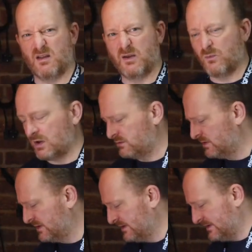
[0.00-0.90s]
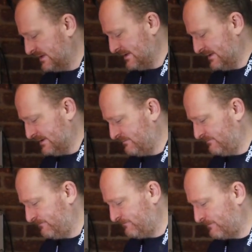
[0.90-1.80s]
light one.
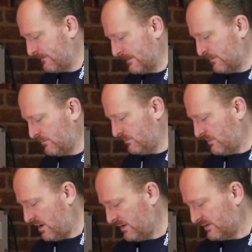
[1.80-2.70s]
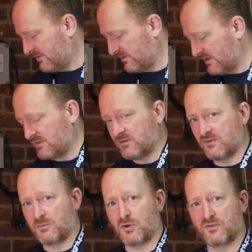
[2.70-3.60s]
I tend to use
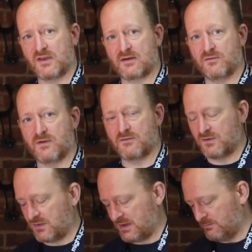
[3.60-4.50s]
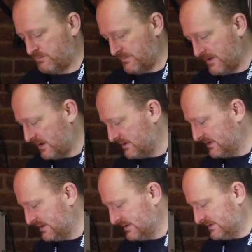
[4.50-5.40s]
the block and tackle for everything, but
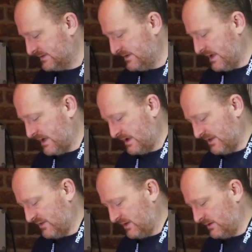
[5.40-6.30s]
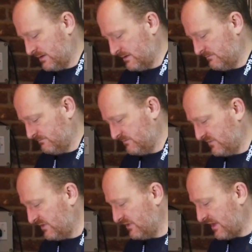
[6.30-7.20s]
yeah, I think
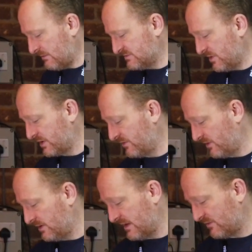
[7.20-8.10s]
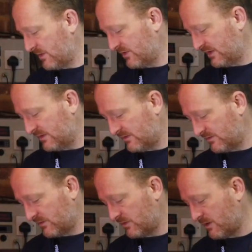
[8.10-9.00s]
that was my concern. That's why I think this
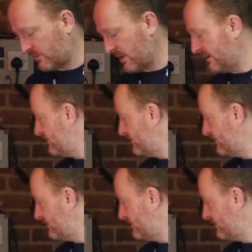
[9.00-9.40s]
is a good upgrade